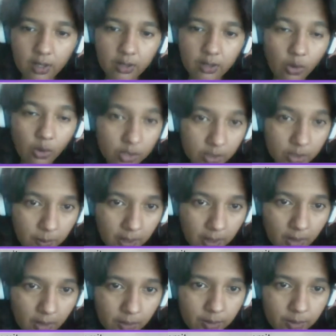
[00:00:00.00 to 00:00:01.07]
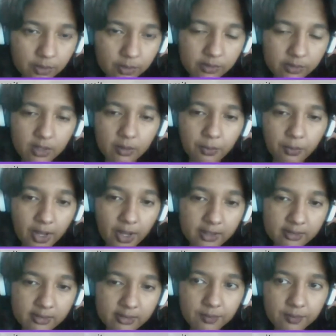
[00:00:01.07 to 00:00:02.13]
talked about, was in the
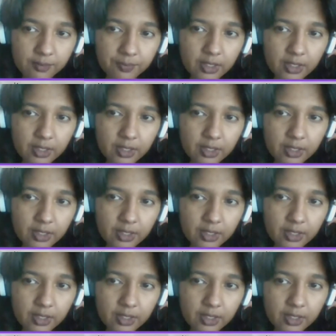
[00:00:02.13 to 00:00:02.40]
press.